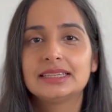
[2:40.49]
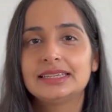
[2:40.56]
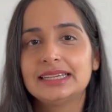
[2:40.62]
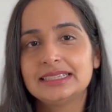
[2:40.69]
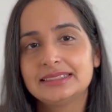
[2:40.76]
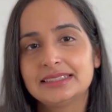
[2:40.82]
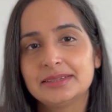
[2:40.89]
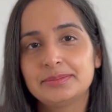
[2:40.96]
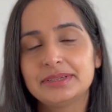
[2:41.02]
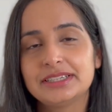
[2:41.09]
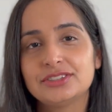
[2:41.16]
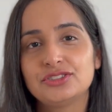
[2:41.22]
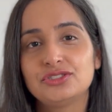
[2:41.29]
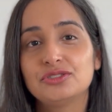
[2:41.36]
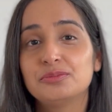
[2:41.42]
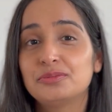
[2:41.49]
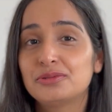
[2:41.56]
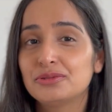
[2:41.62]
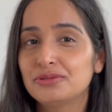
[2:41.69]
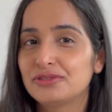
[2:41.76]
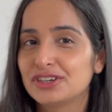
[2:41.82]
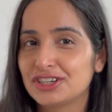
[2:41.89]
The next tip is to
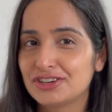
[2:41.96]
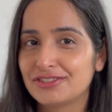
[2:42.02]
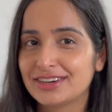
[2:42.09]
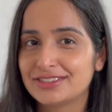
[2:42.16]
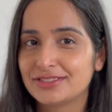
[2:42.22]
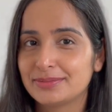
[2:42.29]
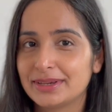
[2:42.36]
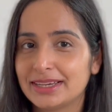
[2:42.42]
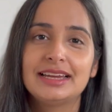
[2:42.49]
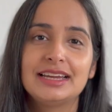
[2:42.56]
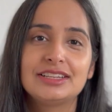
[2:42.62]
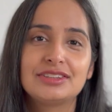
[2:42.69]
proofread your resume.